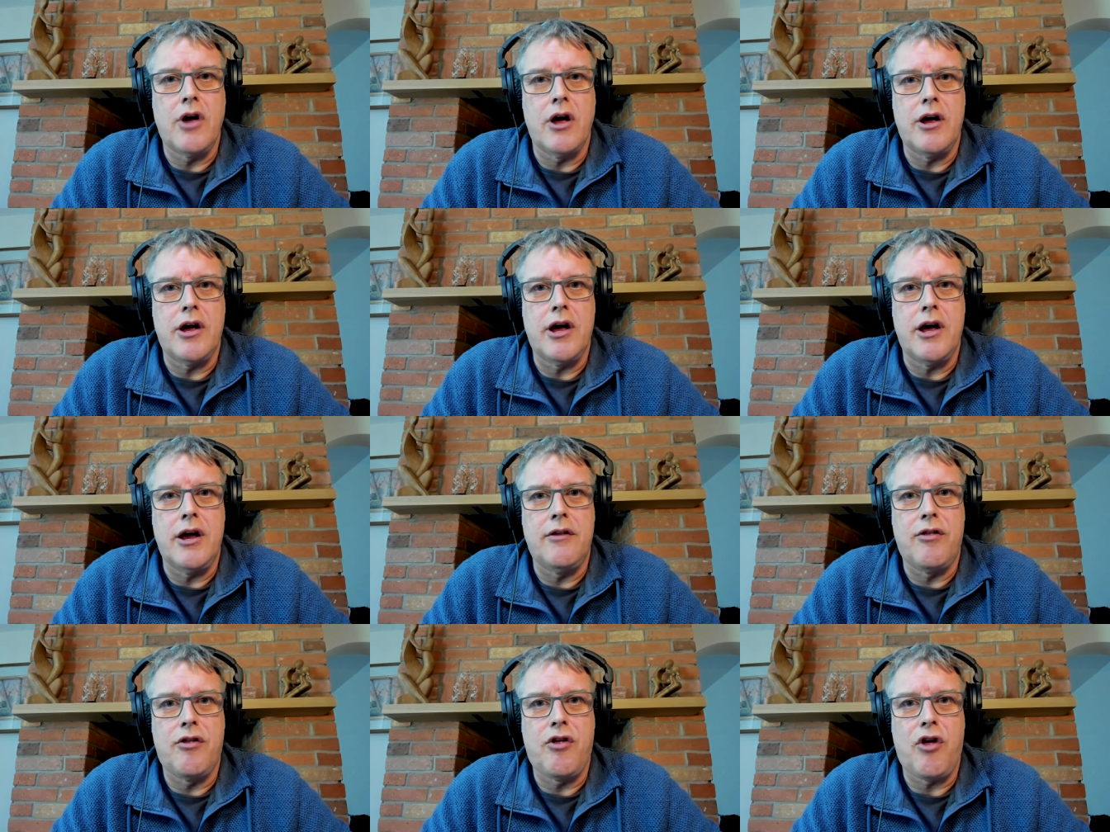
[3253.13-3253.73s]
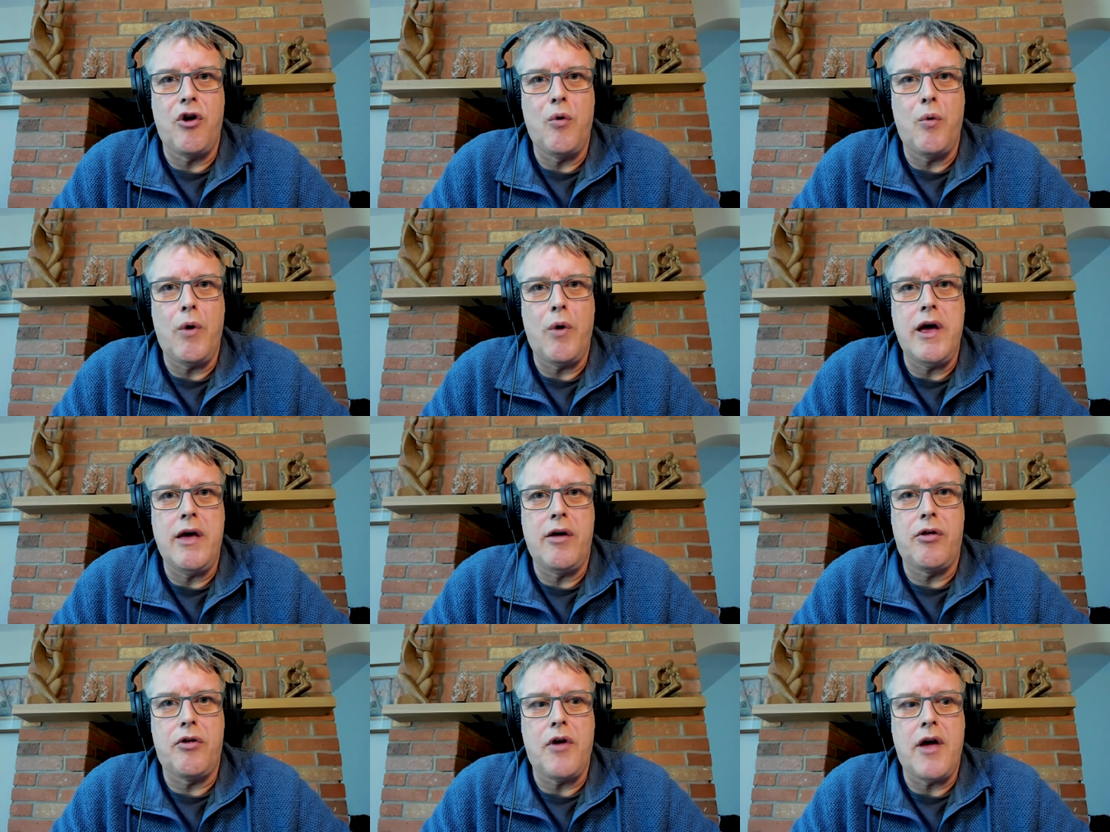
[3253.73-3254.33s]
uh, in two
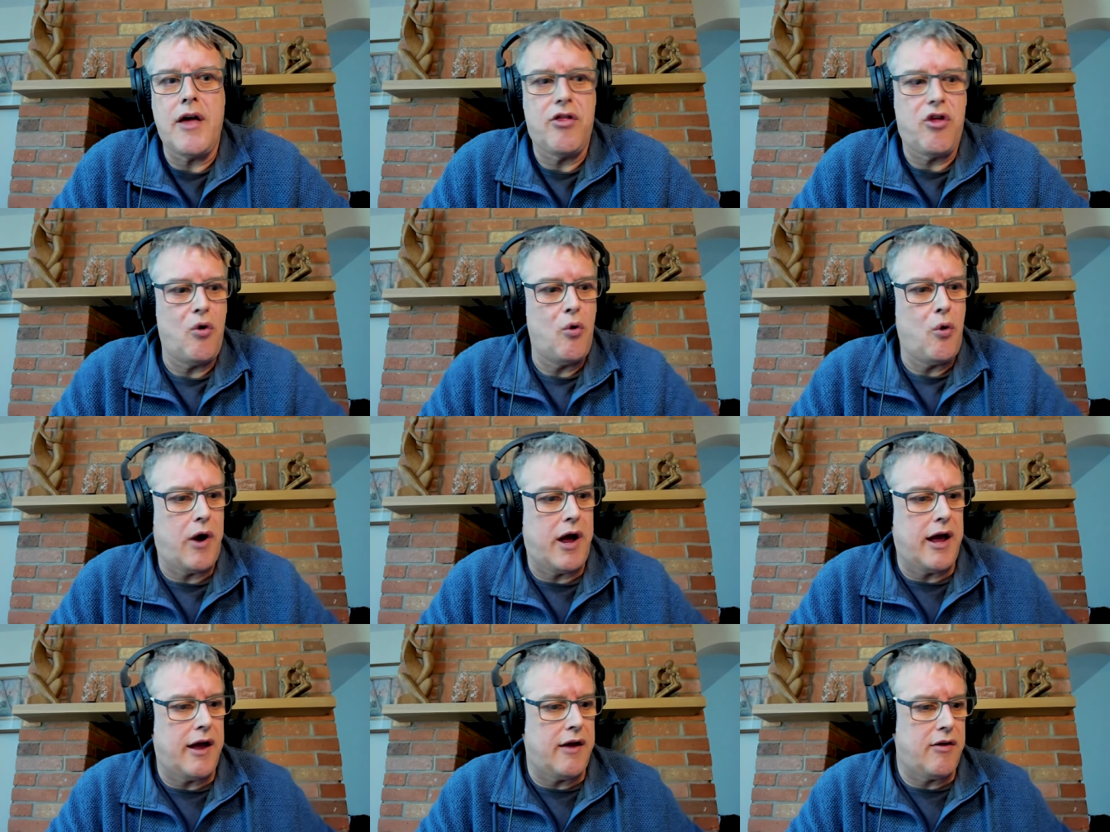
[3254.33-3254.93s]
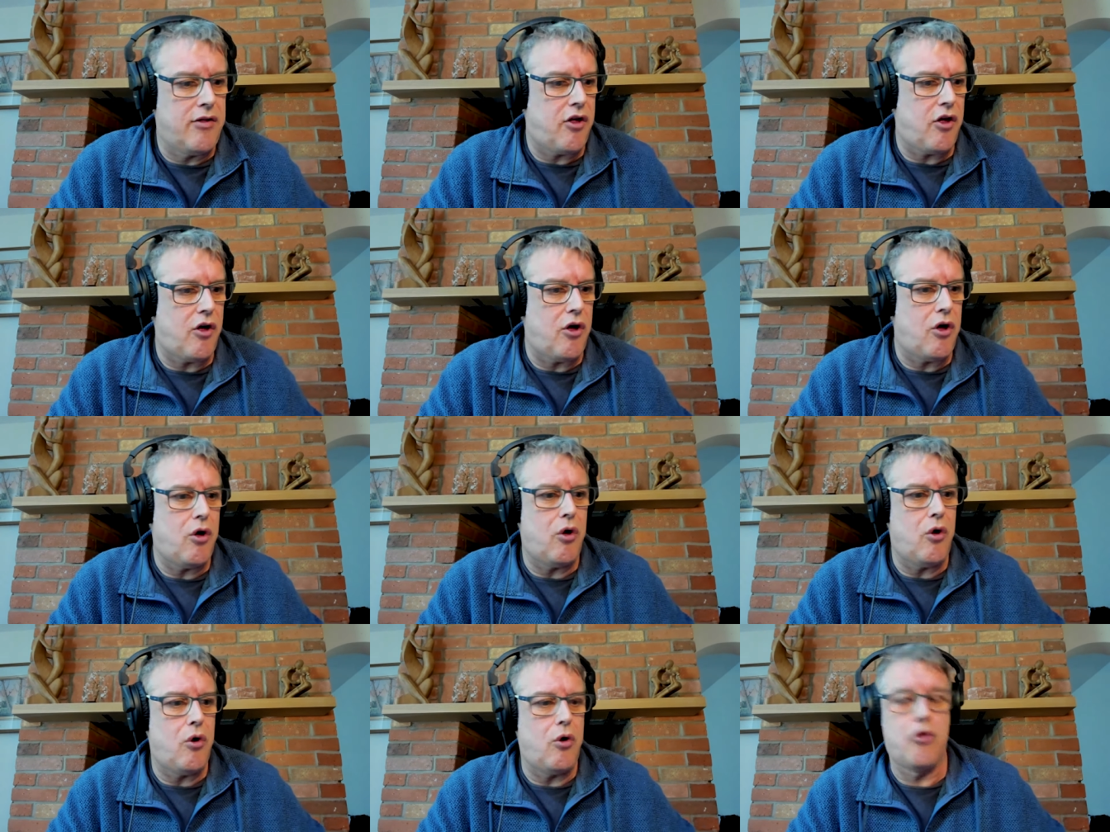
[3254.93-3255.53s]
weeks they're talking
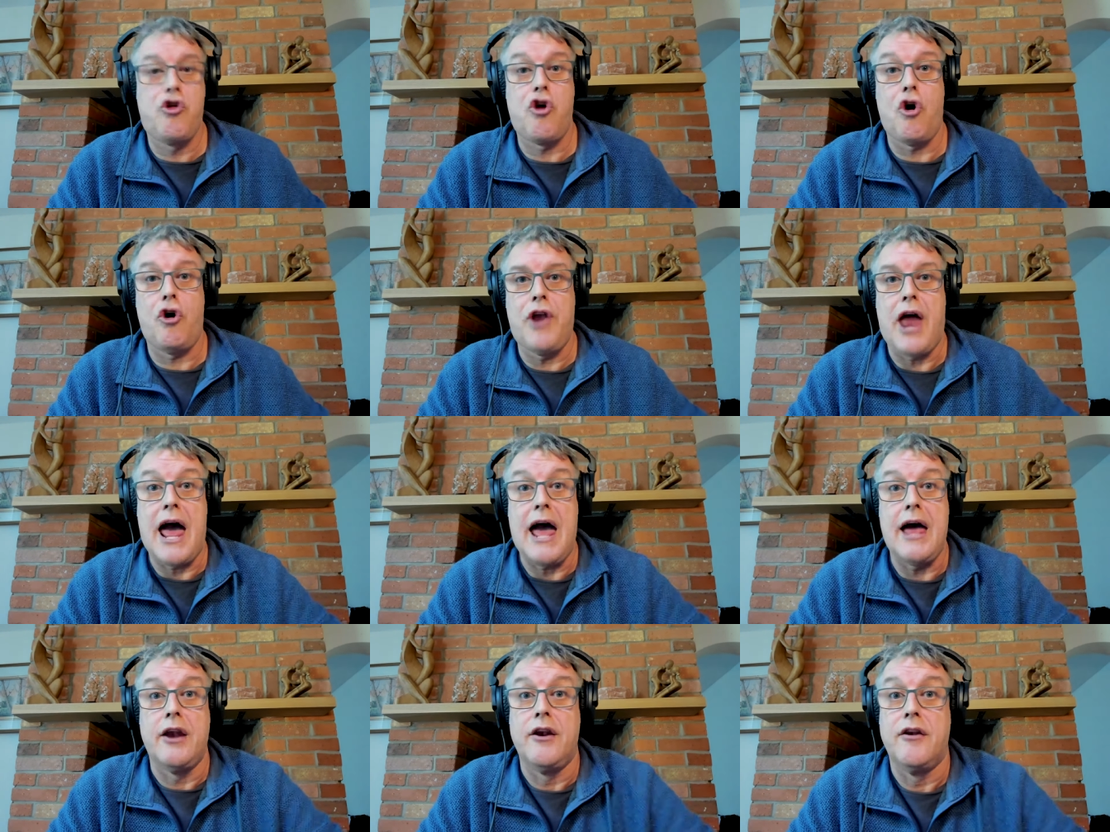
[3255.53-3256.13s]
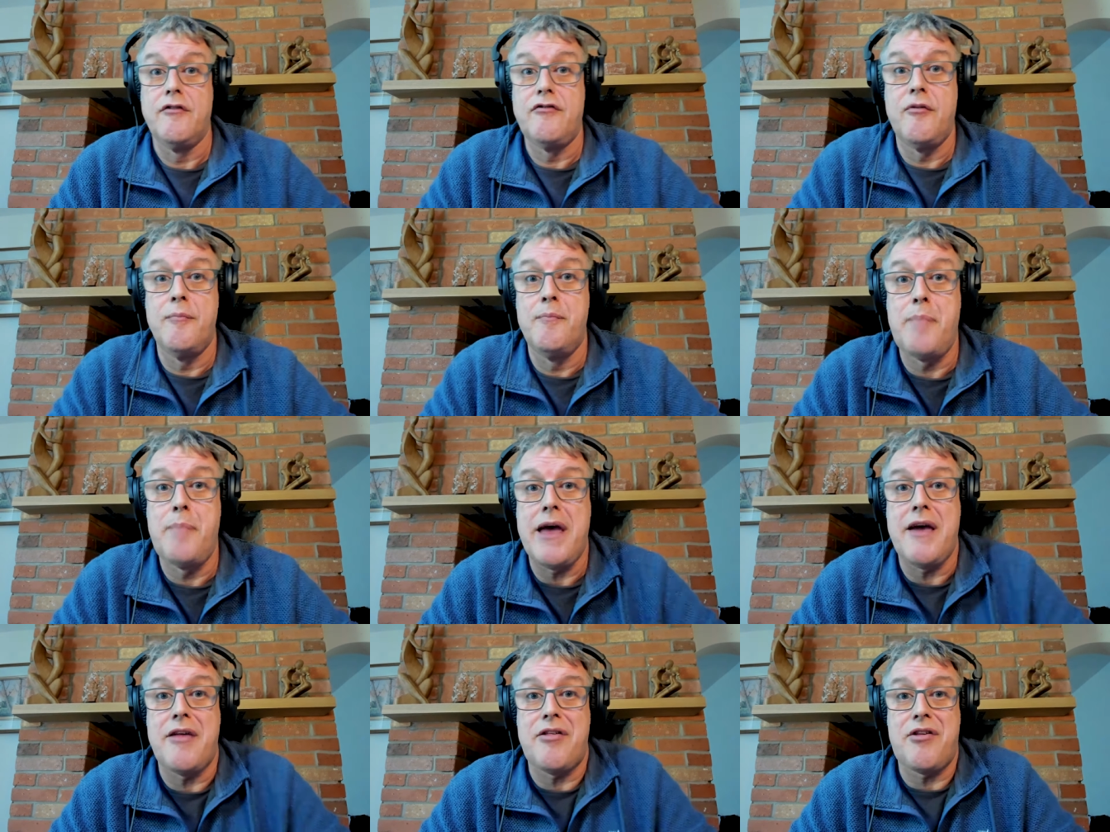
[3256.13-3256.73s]
to John Hatton
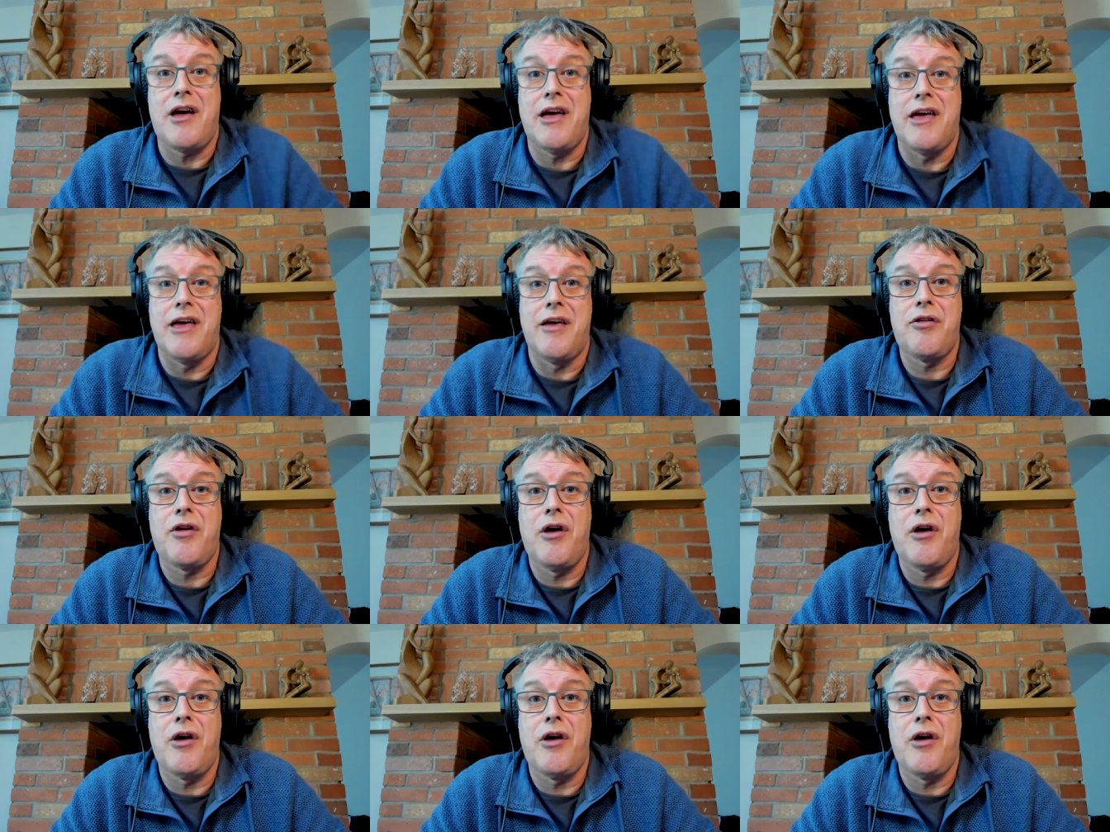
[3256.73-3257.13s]
from BSA,